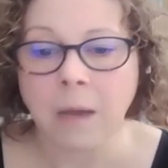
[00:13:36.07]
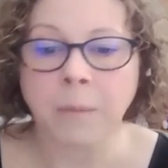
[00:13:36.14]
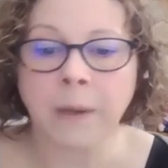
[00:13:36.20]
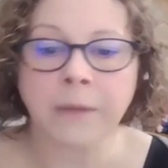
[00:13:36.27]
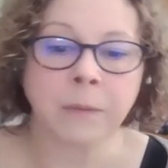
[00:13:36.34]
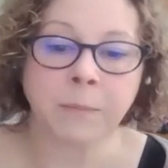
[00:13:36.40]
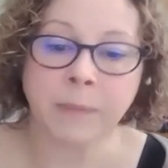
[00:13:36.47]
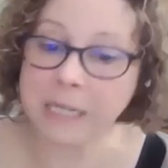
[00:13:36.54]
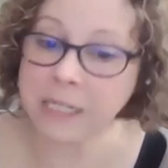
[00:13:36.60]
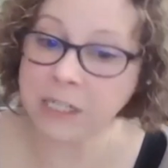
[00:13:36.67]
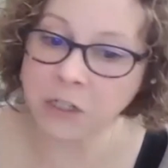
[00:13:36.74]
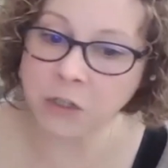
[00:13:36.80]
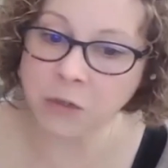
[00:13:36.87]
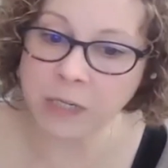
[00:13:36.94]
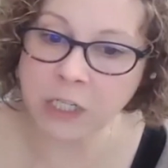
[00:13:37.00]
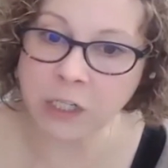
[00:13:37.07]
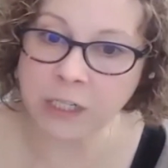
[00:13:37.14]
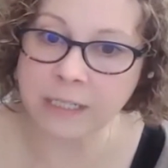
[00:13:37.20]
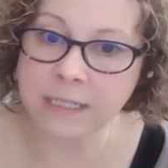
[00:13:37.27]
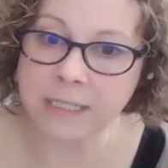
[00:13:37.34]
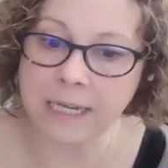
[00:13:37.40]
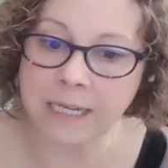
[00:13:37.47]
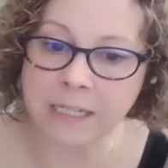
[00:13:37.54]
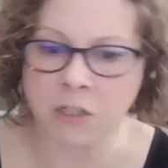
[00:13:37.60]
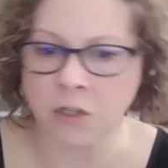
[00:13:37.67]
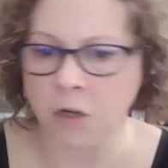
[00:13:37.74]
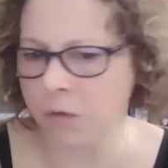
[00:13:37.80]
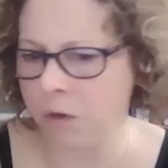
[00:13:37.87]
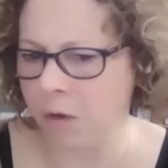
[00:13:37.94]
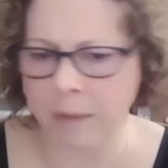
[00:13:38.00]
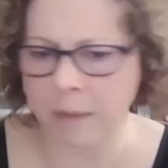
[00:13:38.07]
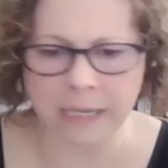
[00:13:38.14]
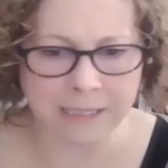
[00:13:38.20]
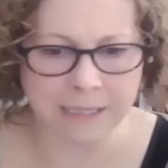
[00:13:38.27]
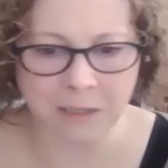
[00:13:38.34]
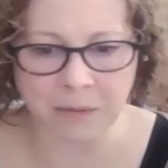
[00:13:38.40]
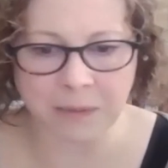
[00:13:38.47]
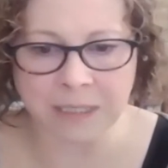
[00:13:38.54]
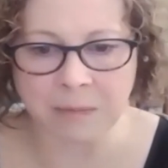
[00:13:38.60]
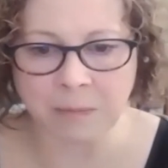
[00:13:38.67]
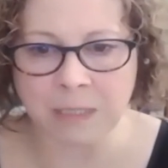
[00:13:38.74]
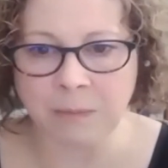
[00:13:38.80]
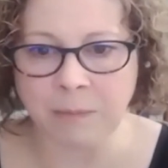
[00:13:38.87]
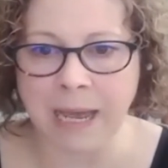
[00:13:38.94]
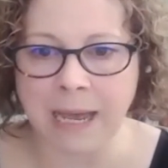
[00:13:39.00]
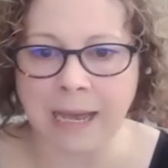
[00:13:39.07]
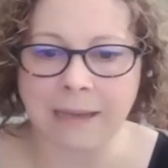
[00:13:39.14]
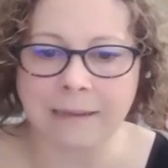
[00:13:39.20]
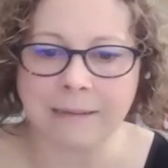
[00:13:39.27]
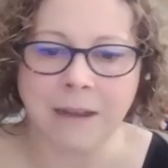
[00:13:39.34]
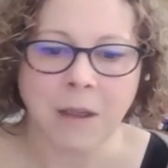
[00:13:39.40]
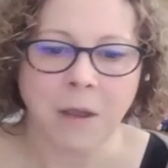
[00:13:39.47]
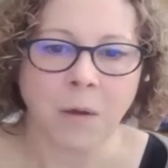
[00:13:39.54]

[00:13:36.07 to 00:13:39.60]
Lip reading: But the pediatrician says, no, bilingualism is bad.